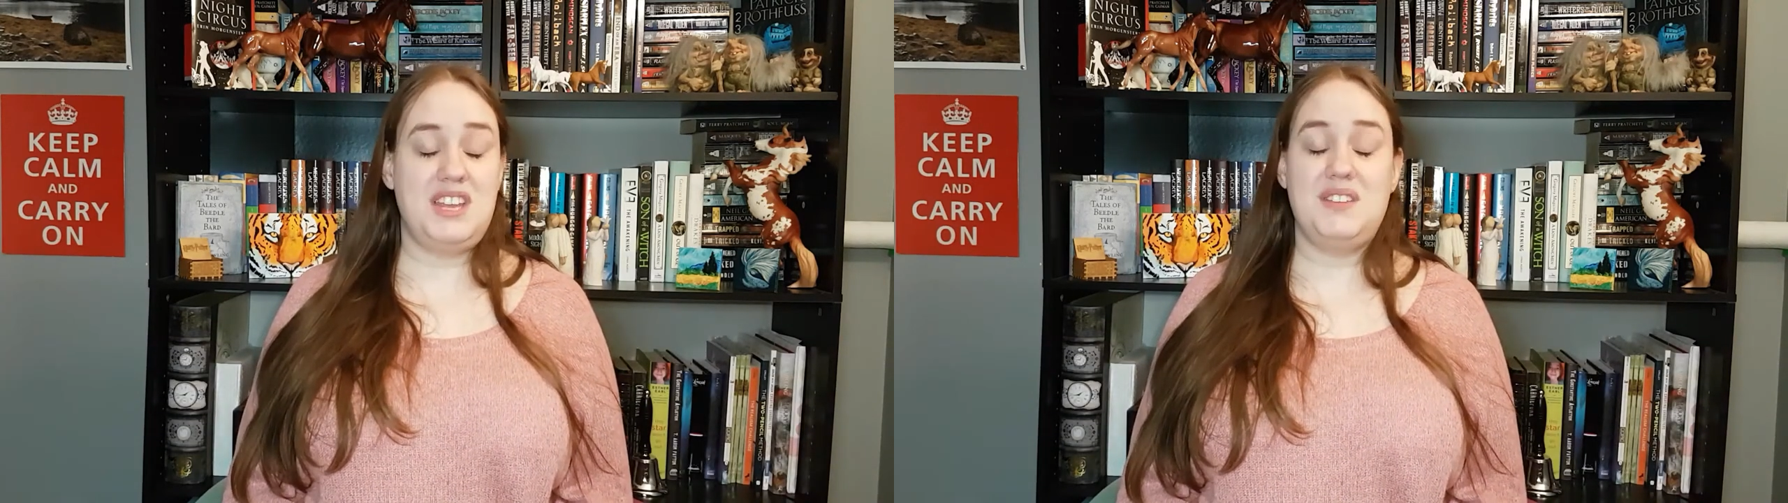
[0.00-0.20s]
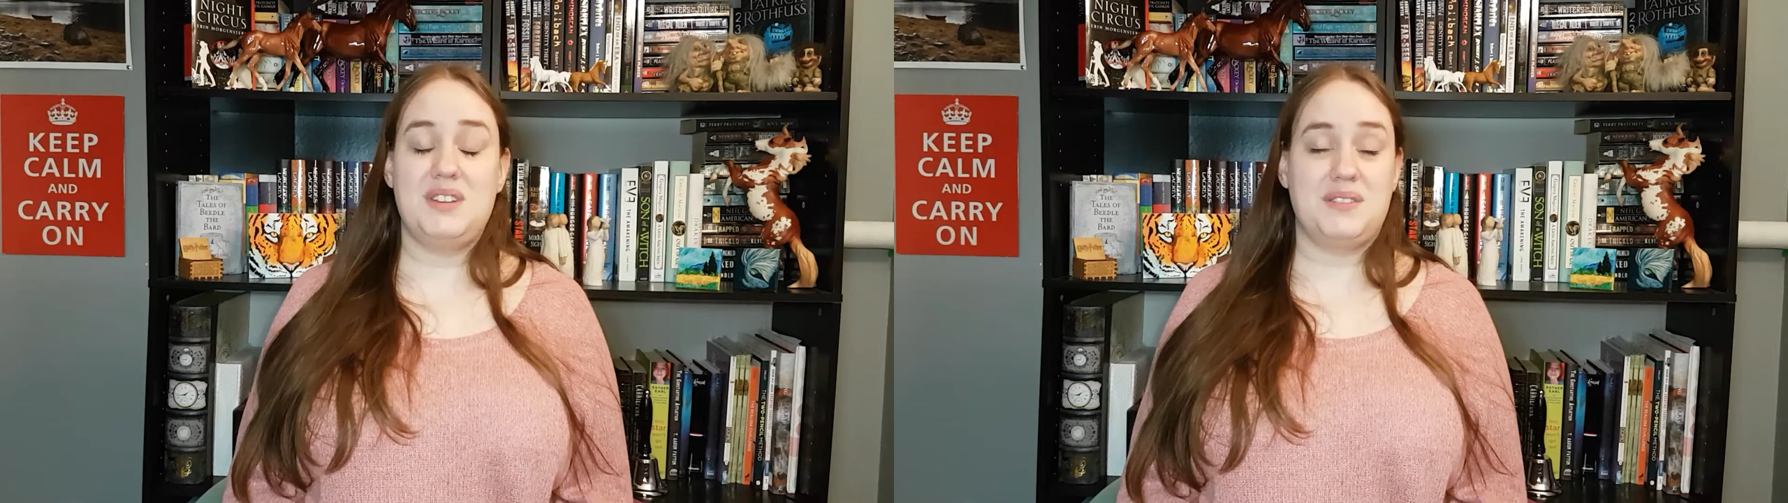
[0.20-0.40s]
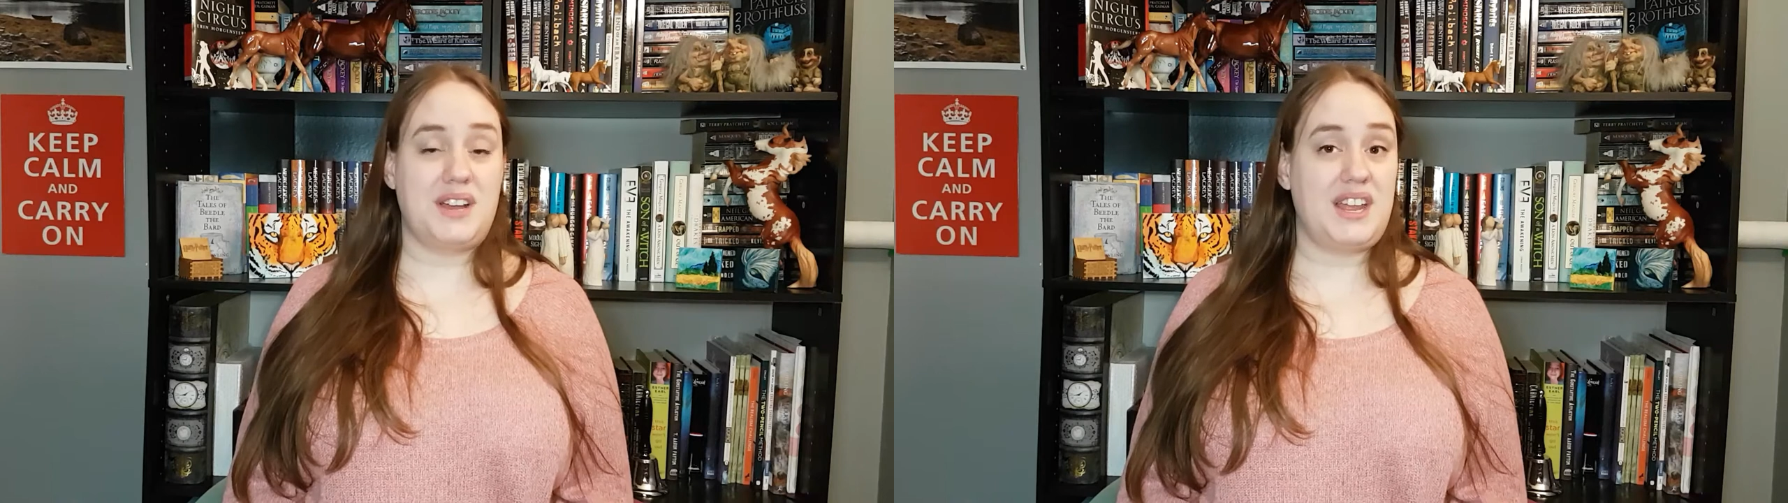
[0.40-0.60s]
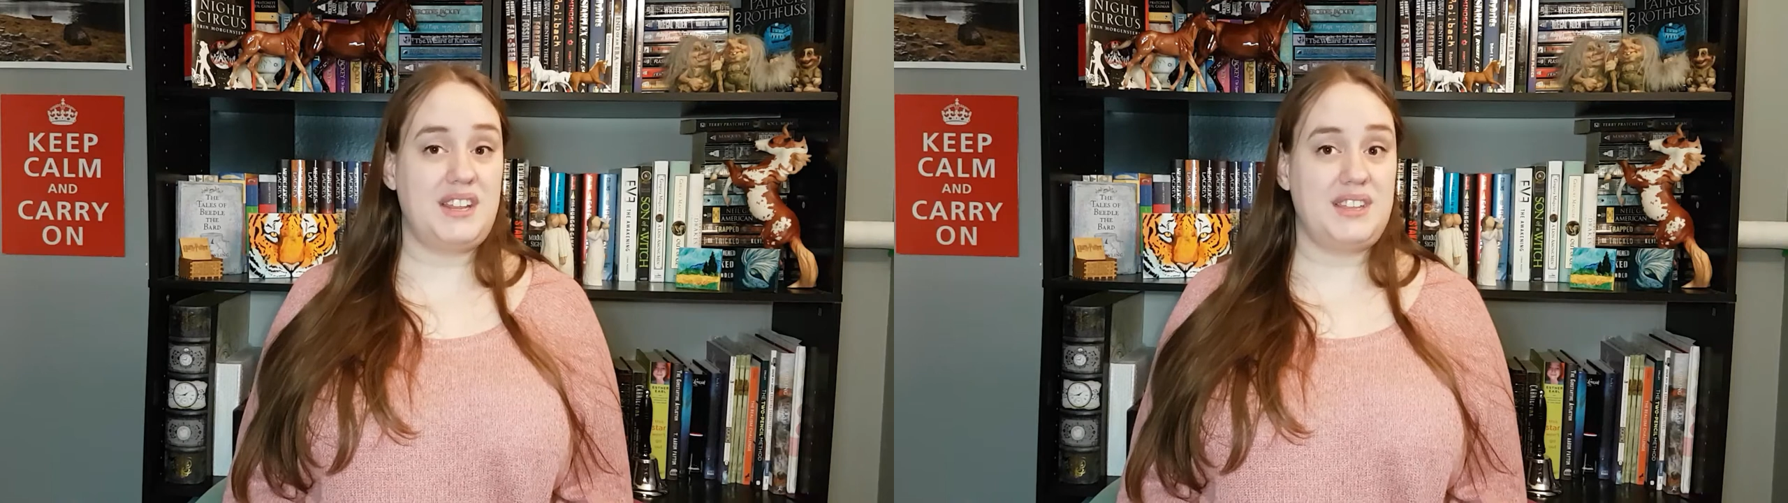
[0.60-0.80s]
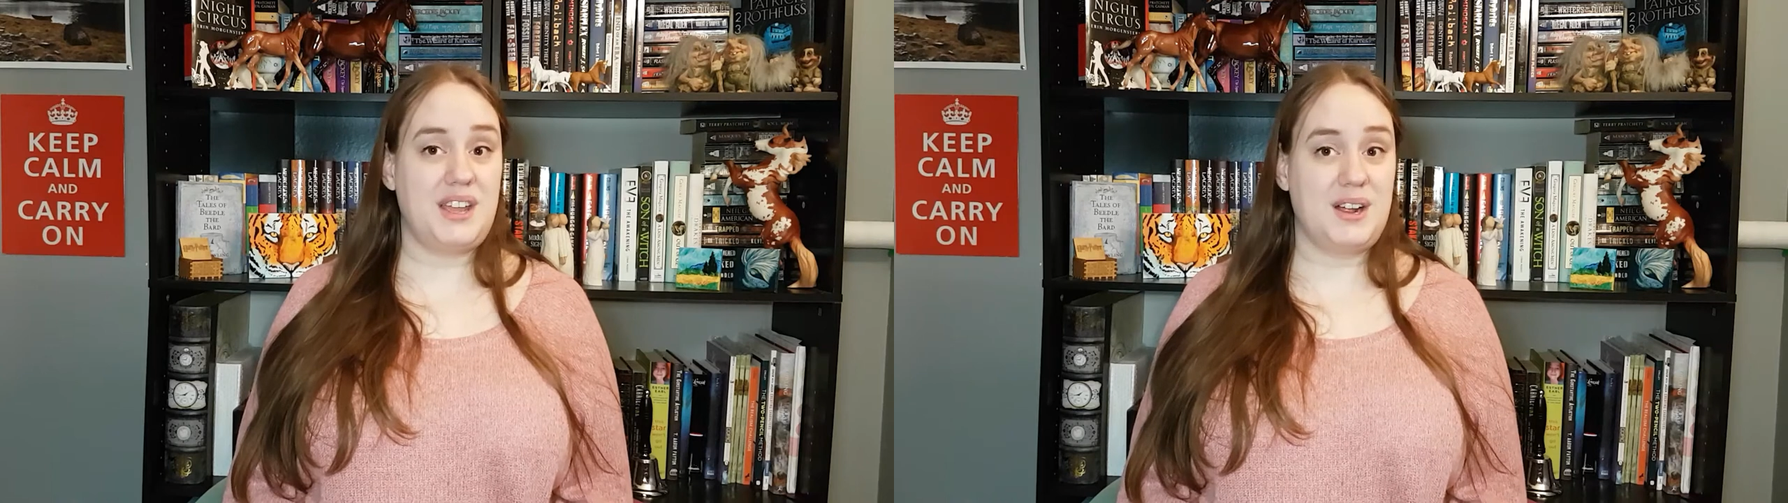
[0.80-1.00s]
even if I
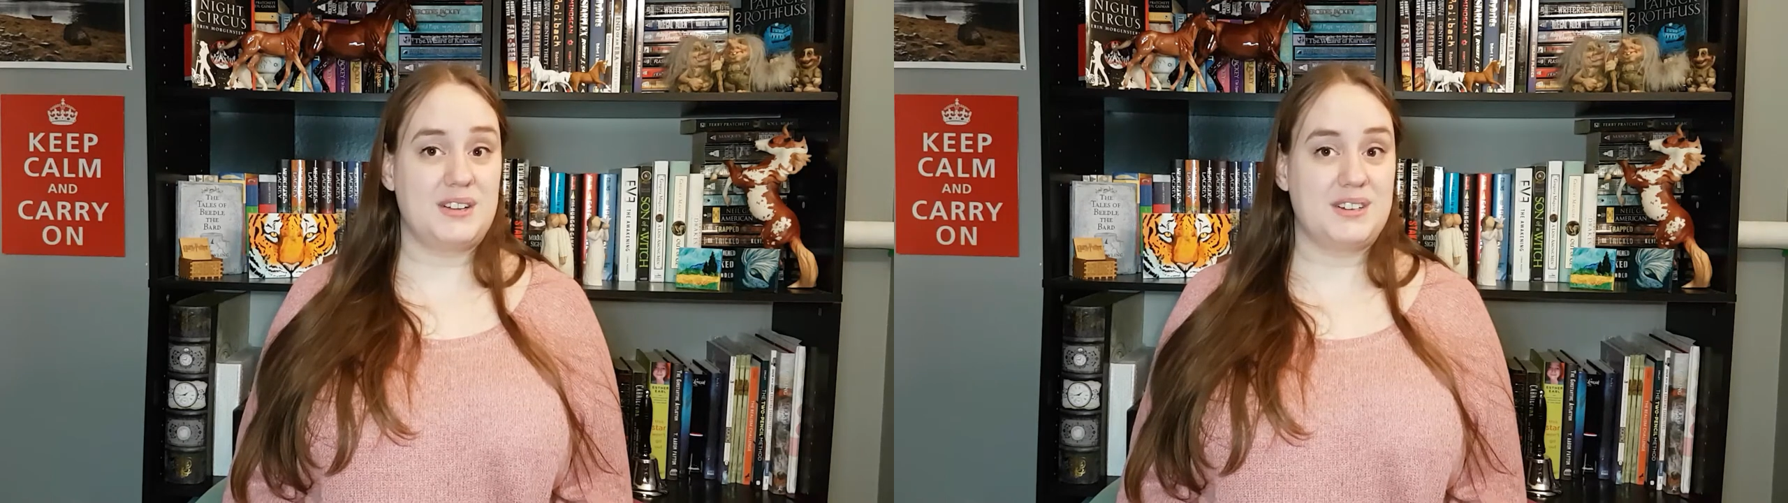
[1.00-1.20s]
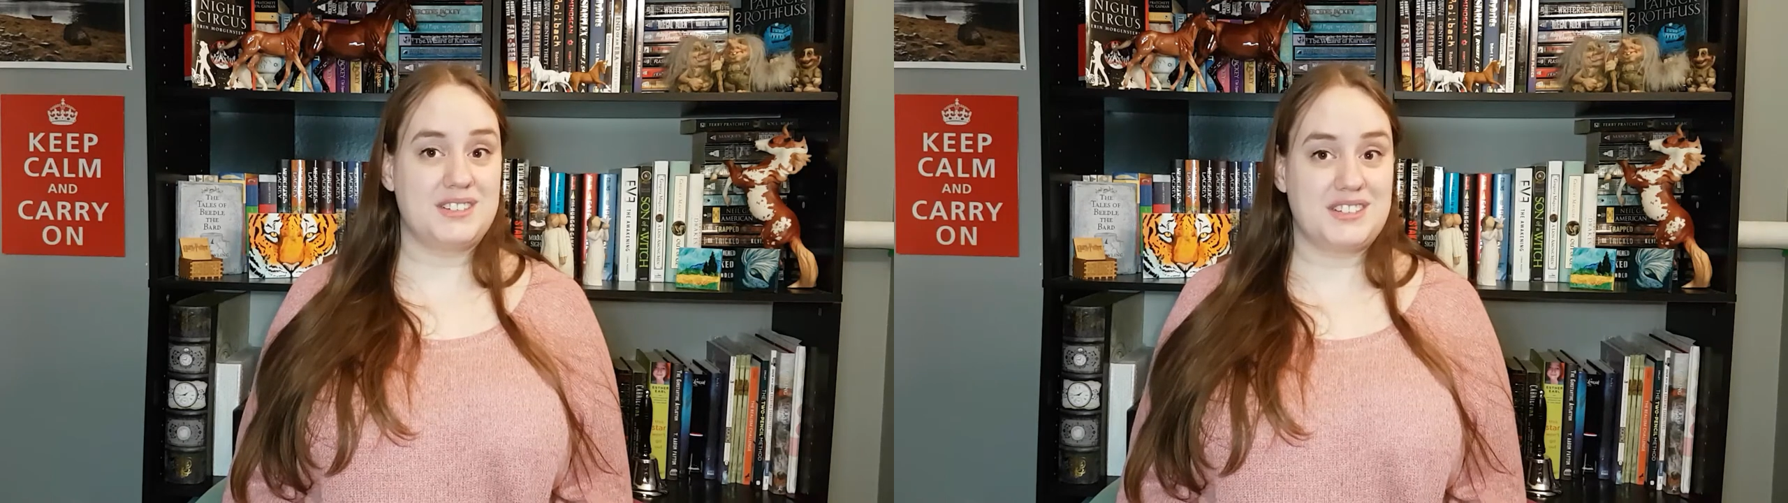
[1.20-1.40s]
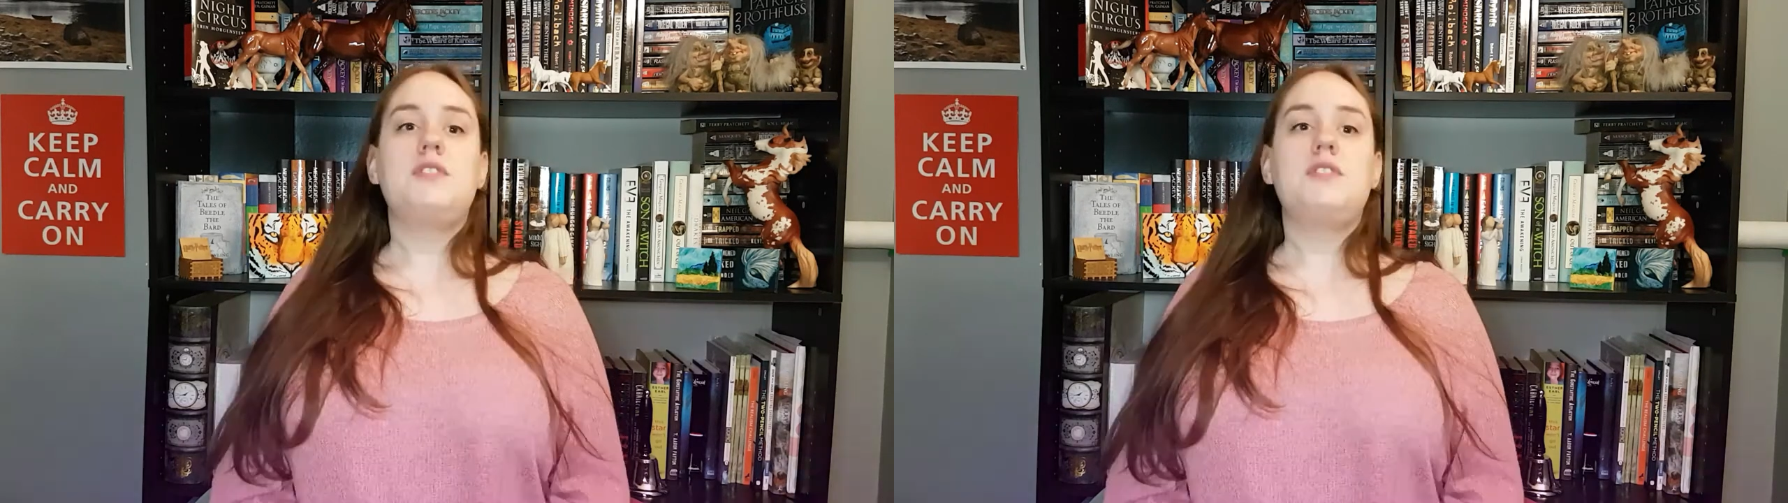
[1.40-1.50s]
hate the characters.